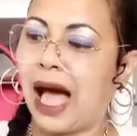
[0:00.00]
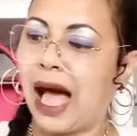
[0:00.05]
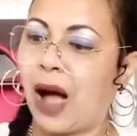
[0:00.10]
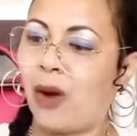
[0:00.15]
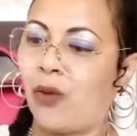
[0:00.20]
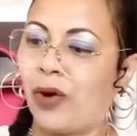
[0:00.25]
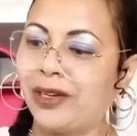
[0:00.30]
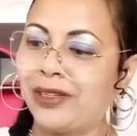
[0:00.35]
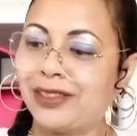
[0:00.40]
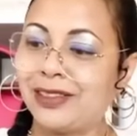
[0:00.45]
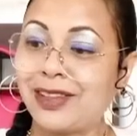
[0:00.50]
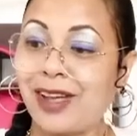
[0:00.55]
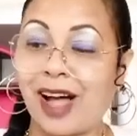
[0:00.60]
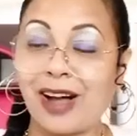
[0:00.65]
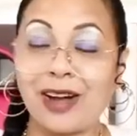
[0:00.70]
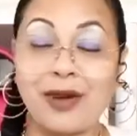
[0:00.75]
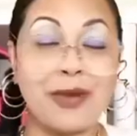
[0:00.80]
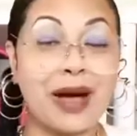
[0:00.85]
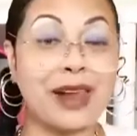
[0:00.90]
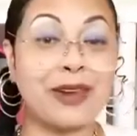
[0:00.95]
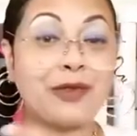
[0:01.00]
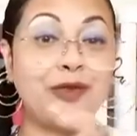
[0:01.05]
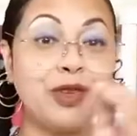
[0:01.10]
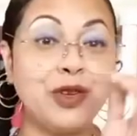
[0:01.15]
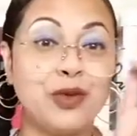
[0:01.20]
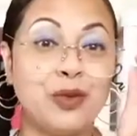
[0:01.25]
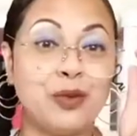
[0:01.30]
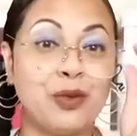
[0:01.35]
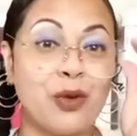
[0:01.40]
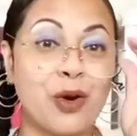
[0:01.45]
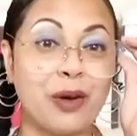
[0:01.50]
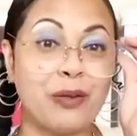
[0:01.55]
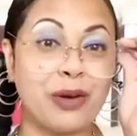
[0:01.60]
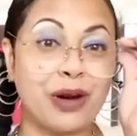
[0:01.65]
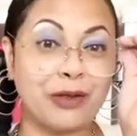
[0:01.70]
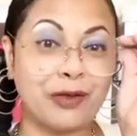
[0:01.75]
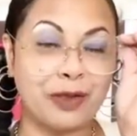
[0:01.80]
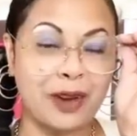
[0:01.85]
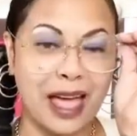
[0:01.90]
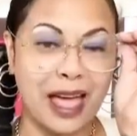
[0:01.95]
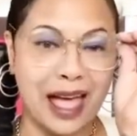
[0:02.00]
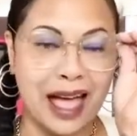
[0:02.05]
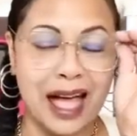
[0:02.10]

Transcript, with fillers: I wanted to talk about a few more butterfly